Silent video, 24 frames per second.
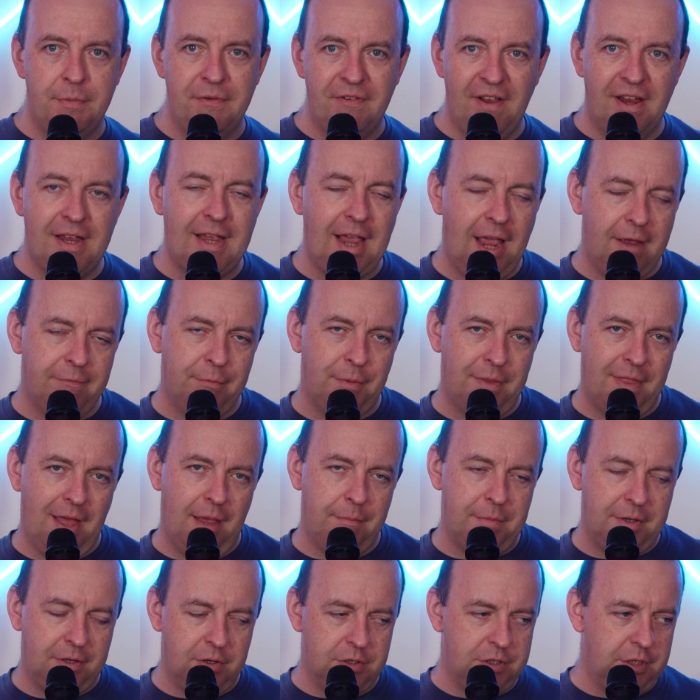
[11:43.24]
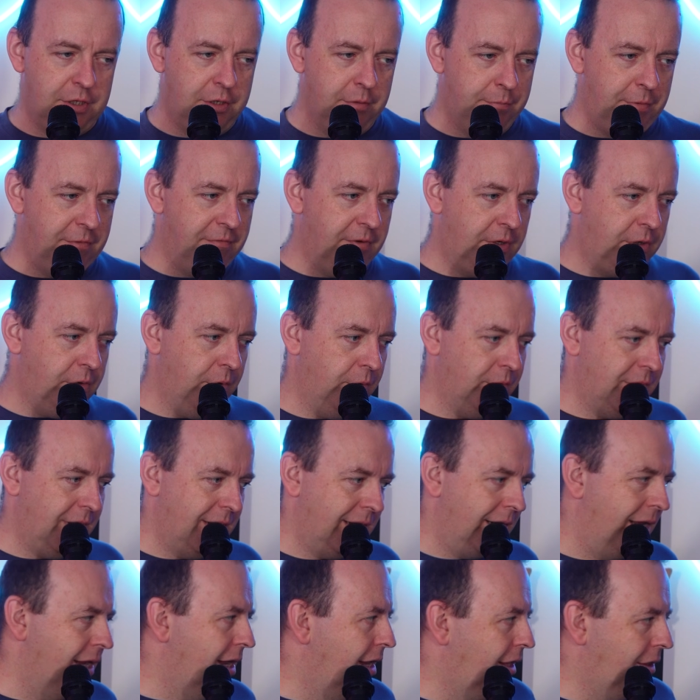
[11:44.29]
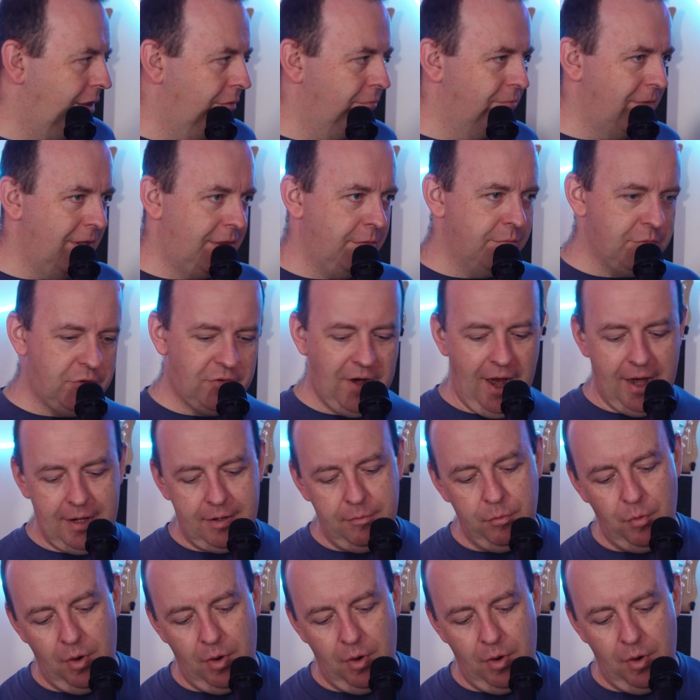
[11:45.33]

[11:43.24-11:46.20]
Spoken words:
be very careful with that because you could be recording the rhythm track.